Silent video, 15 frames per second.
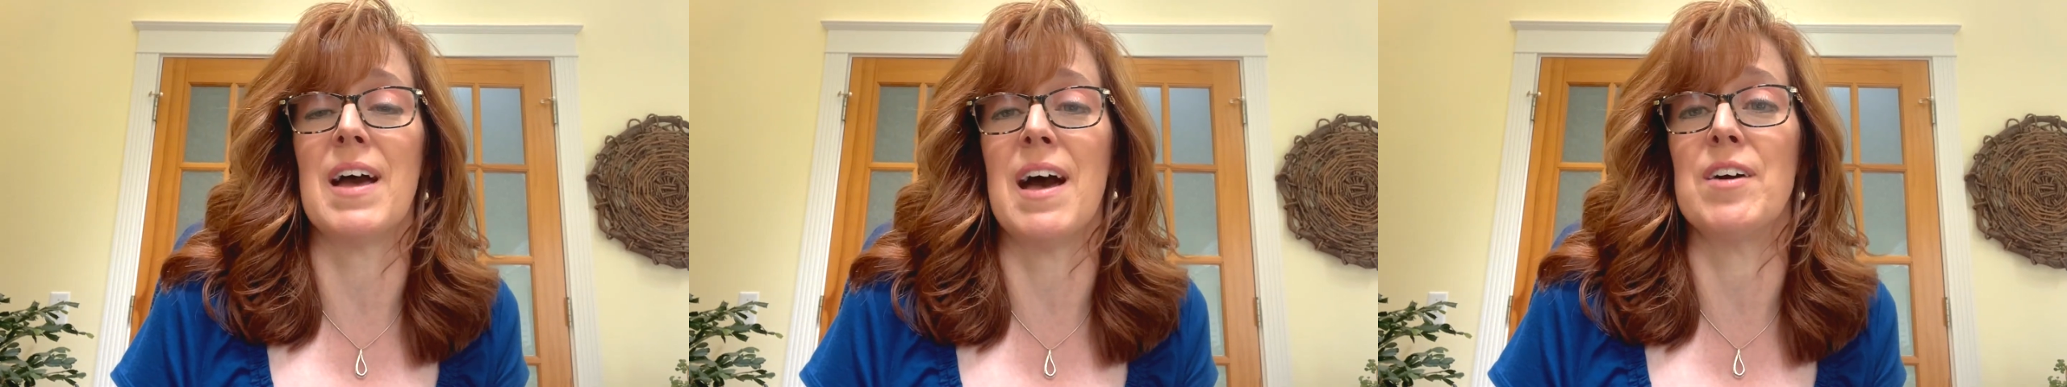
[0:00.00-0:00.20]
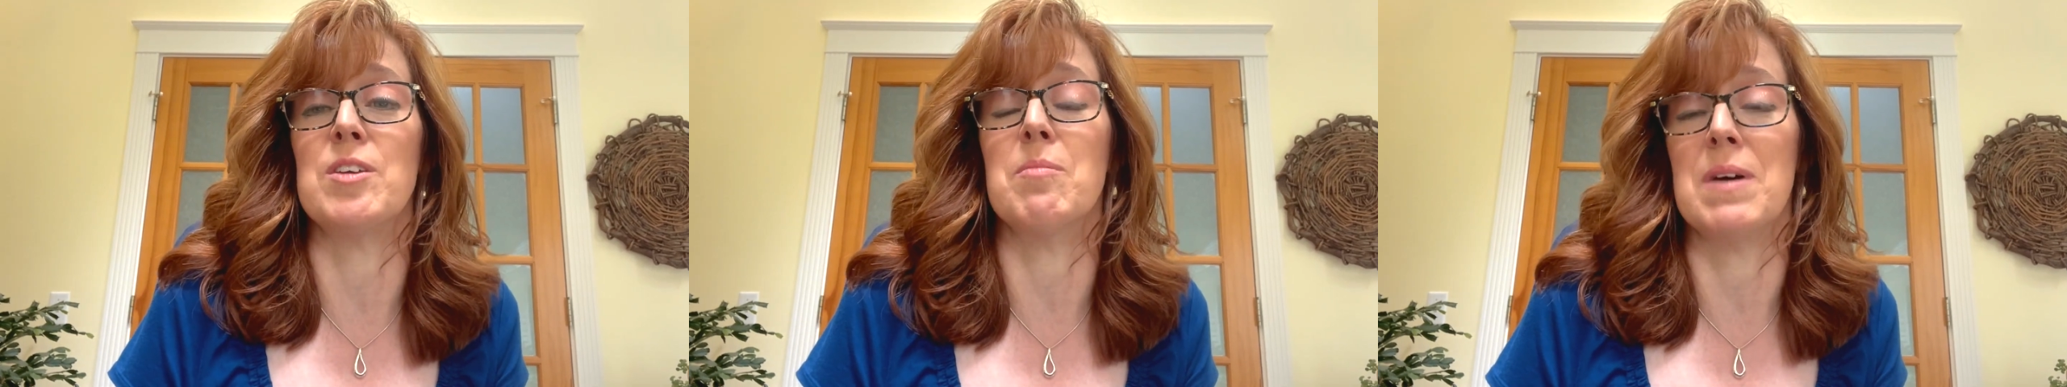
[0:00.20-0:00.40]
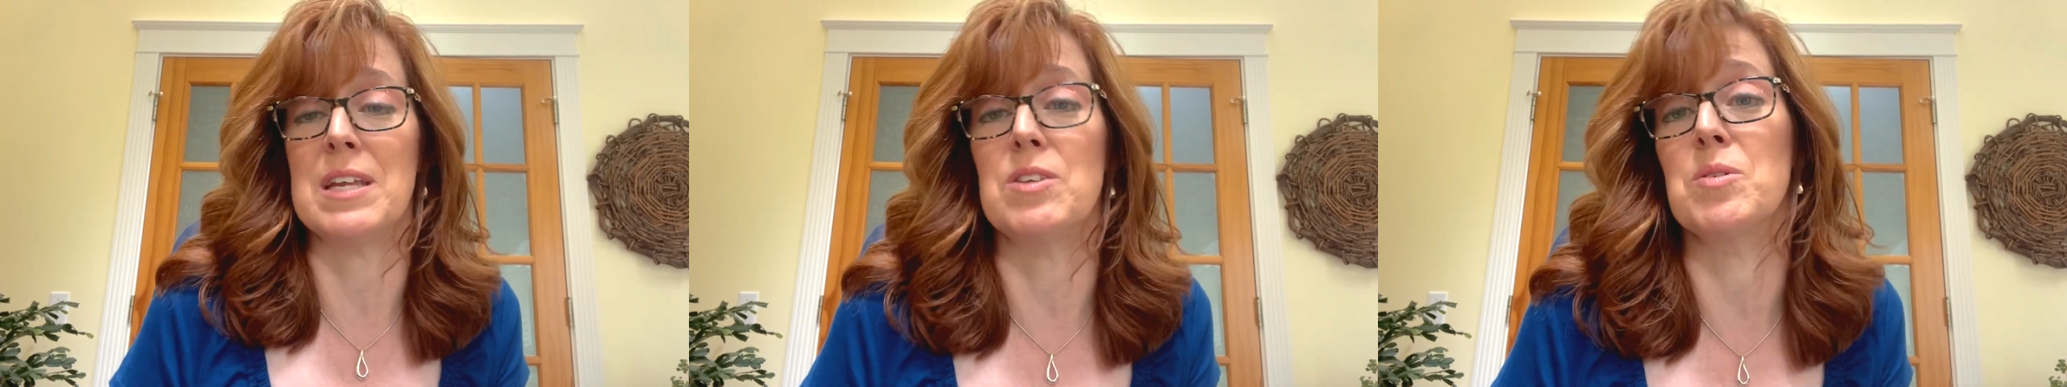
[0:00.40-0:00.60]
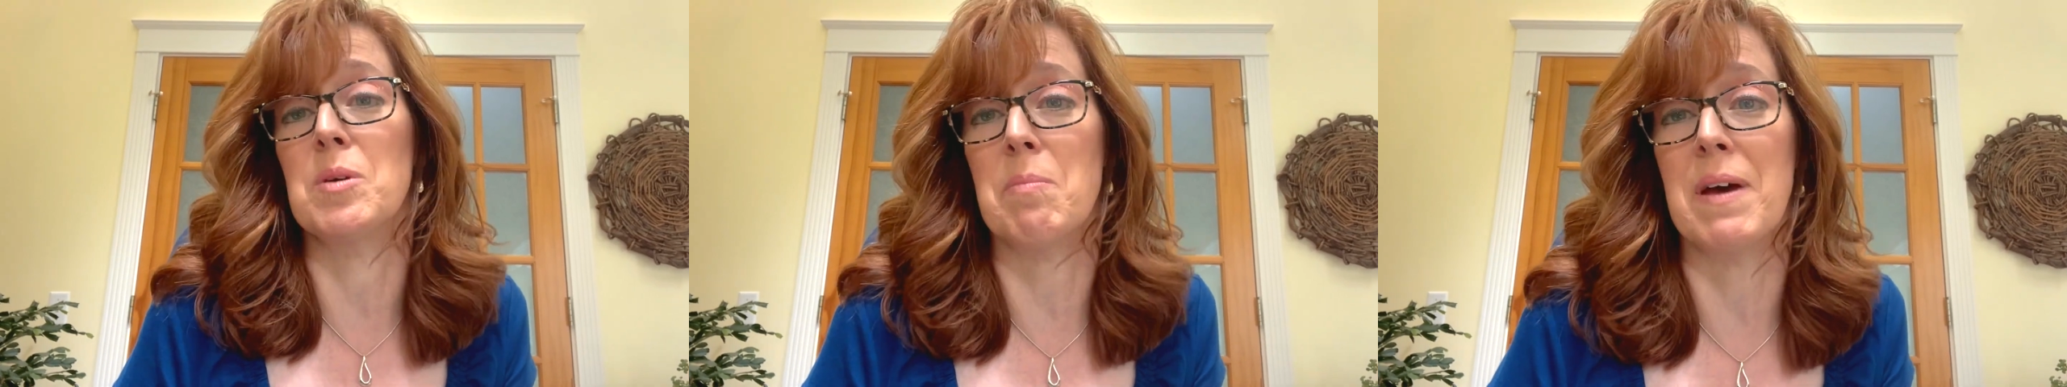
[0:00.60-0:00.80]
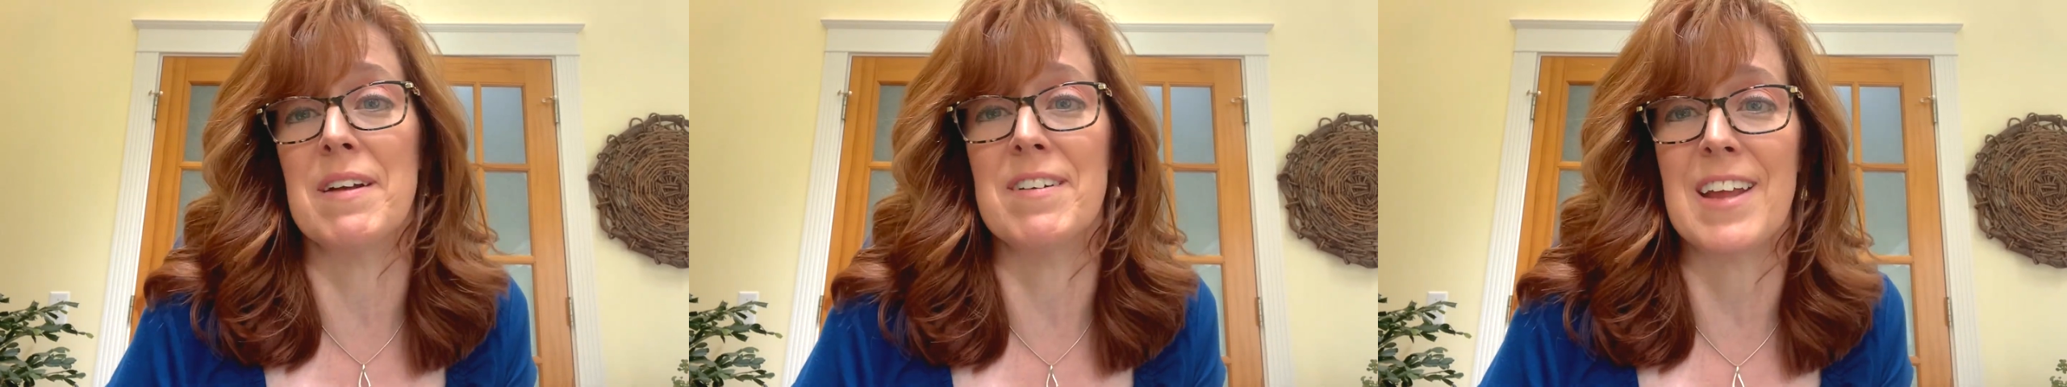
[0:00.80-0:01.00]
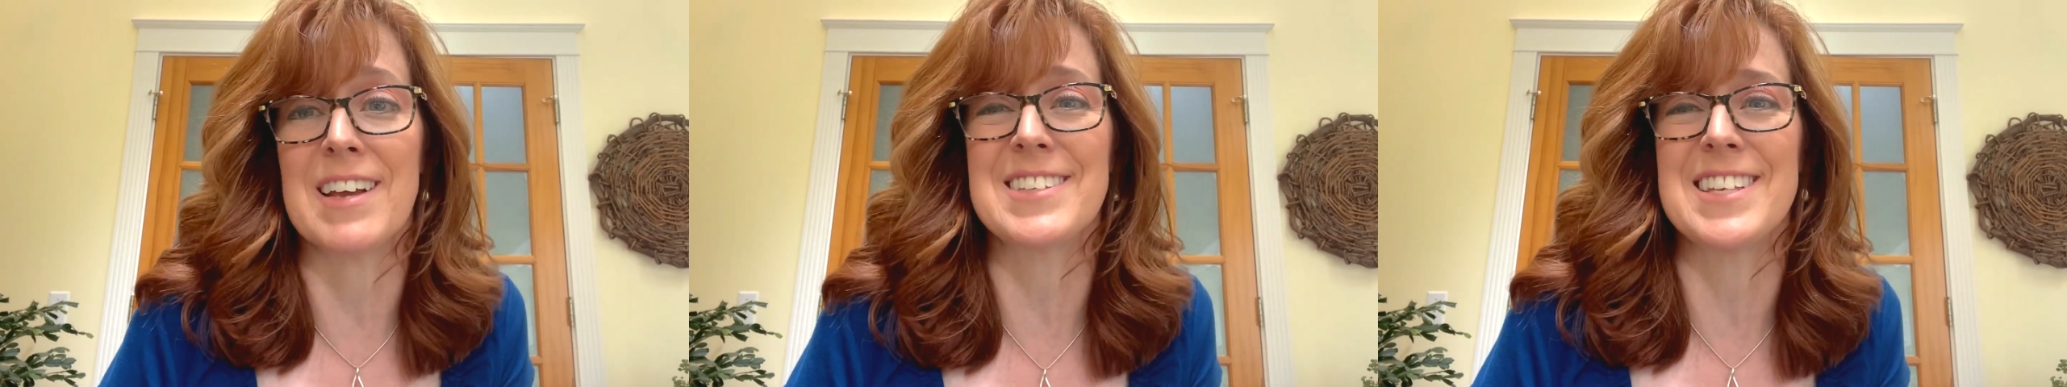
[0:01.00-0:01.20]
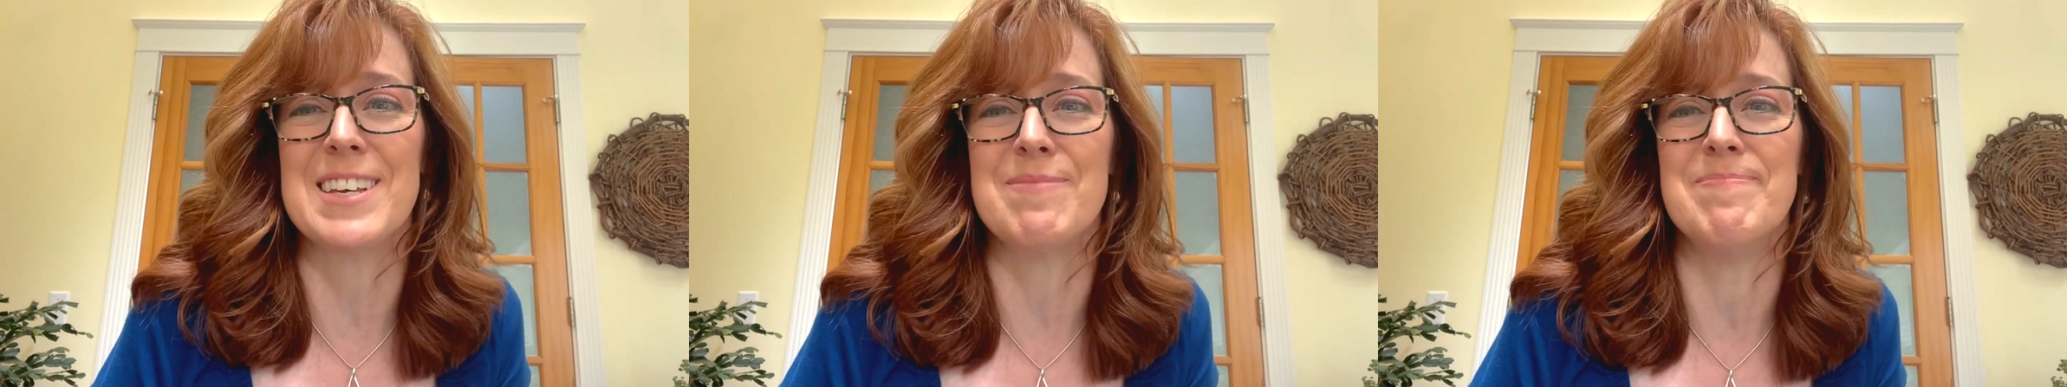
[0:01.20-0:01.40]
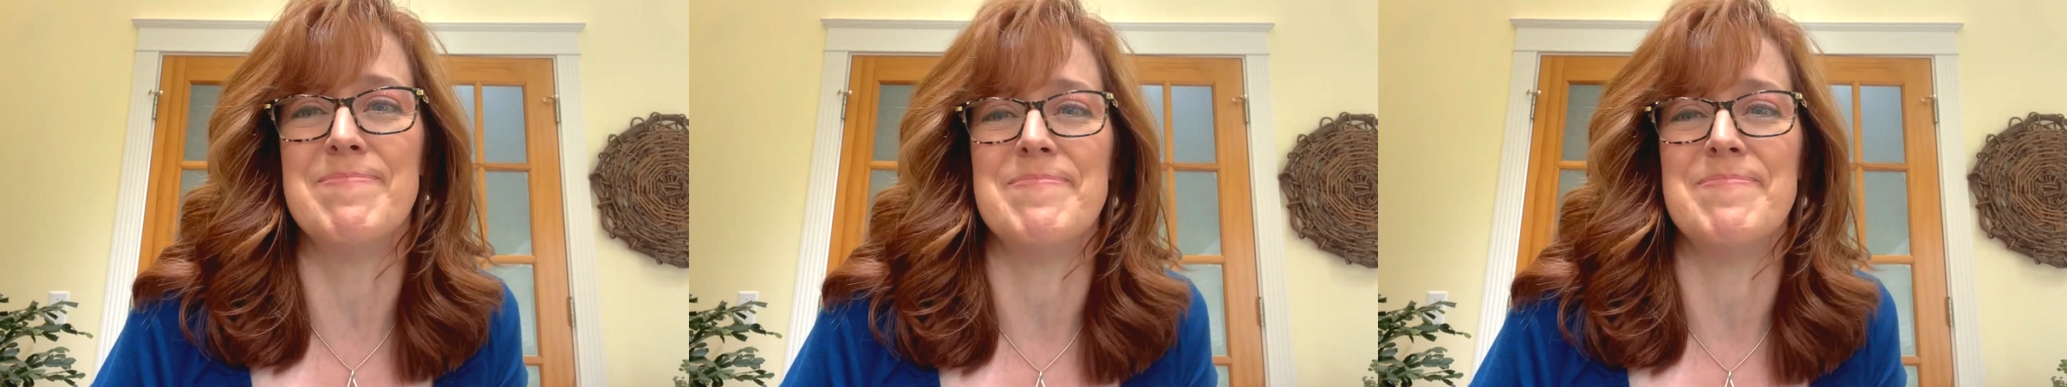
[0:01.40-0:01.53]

how you might do it better next time